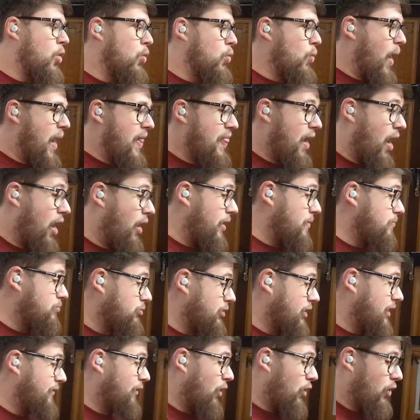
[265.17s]
when I
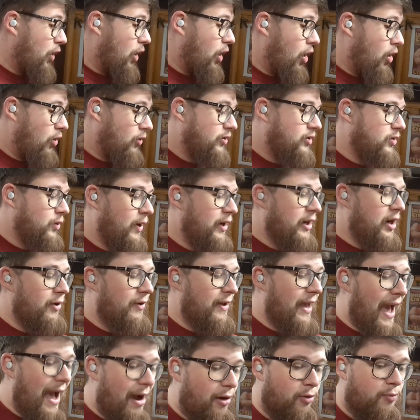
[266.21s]
breathe on the log so I
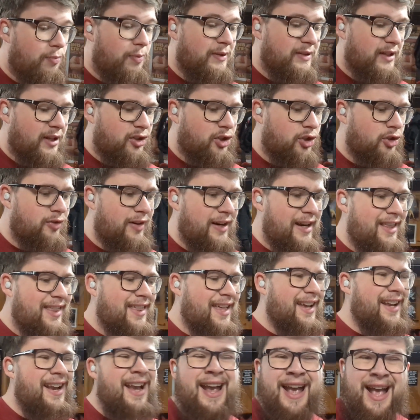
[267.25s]
don't get out of position or
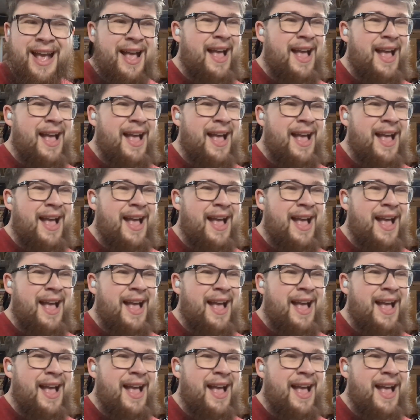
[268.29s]
anything.